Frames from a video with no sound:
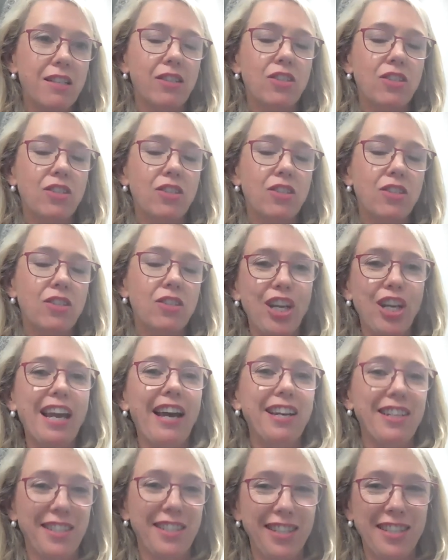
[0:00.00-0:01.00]
So
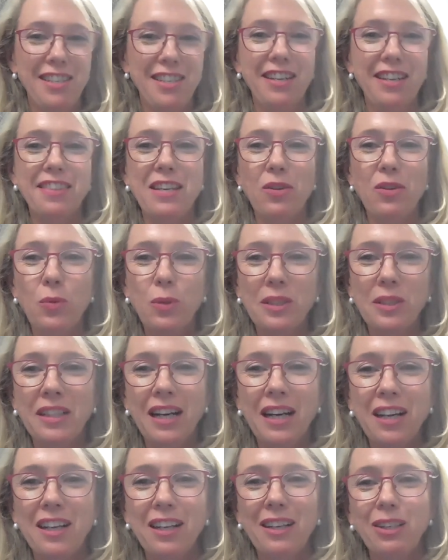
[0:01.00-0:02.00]
yes, I think yep.
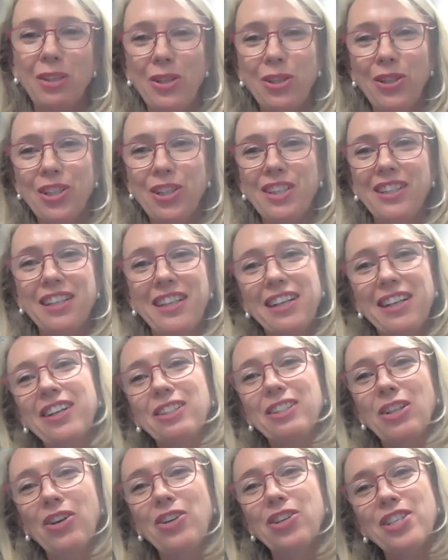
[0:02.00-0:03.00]
we'll learn a
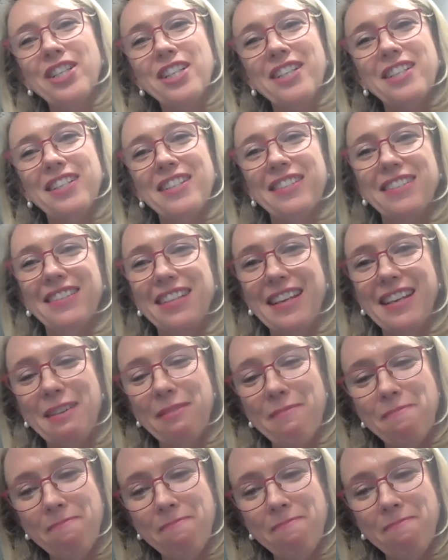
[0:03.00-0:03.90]
lot. Yeah.